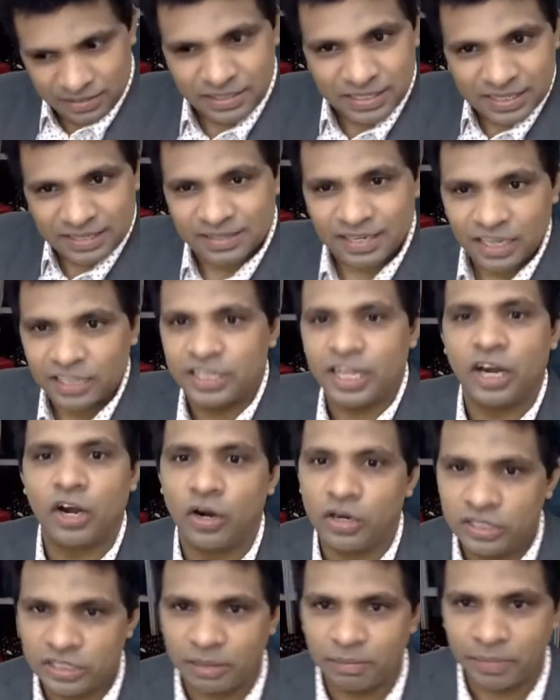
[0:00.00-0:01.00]
result, they
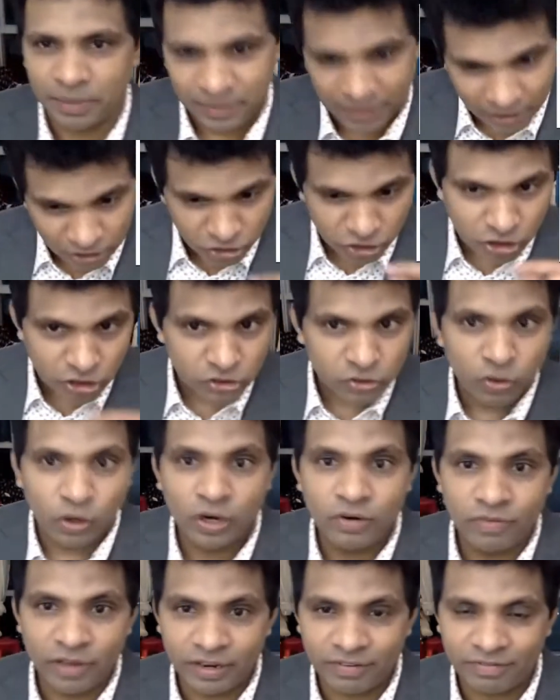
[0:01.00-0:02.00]
don't jump in, they just go
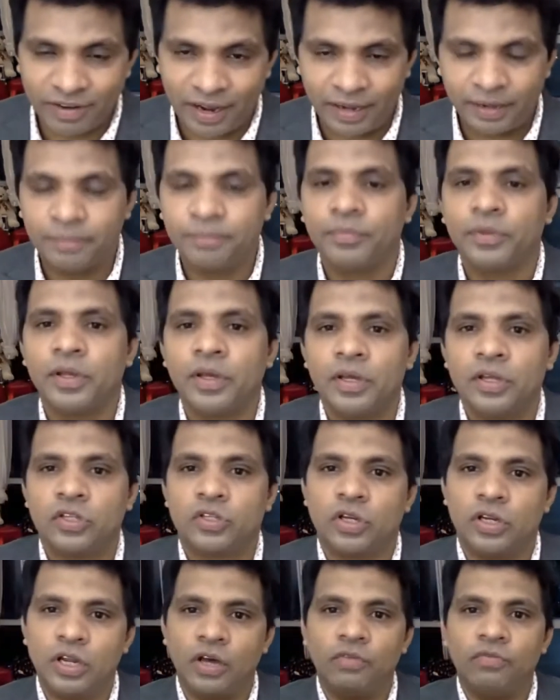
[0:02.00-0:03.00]
and verify.
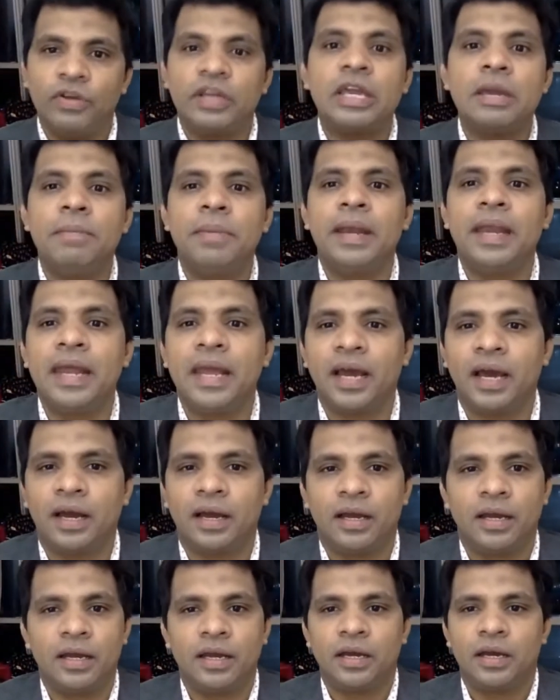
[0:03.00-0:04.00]
So now
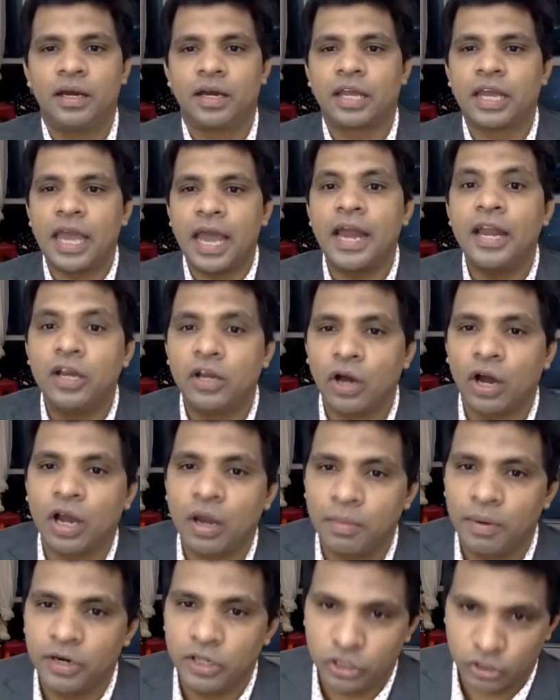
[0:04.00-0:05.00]
Wikipedia can
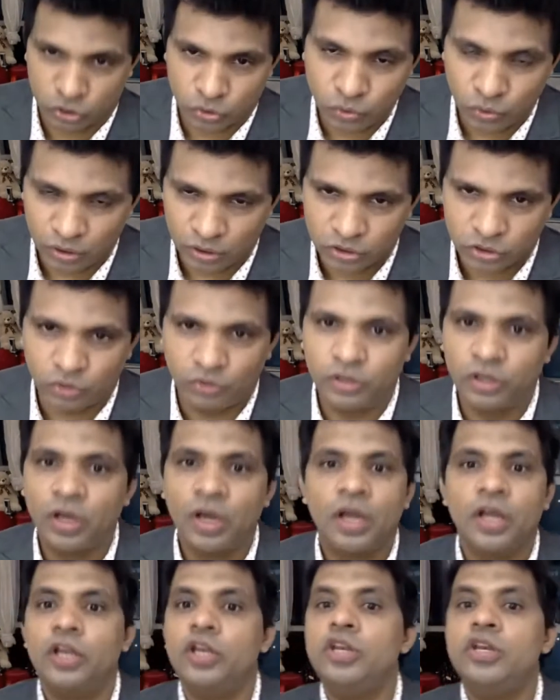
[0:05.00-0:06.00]
talk about your school. So
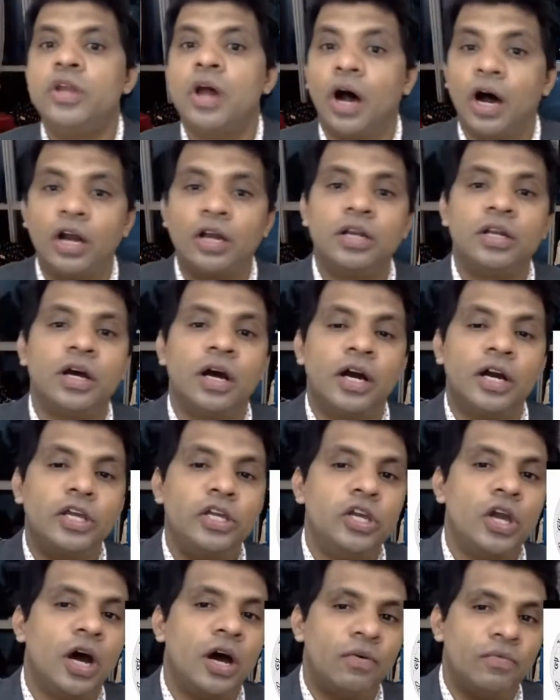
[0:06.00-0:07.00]
not
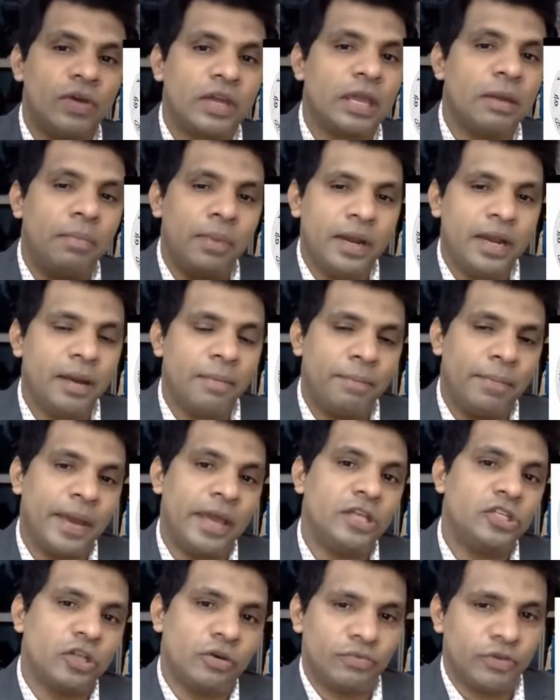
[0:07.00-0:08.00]
your Wikipedia
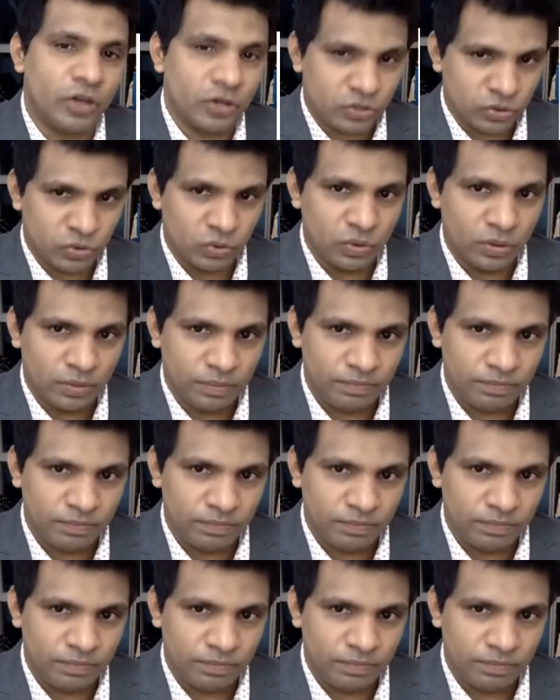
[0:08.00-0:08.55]
page of your school.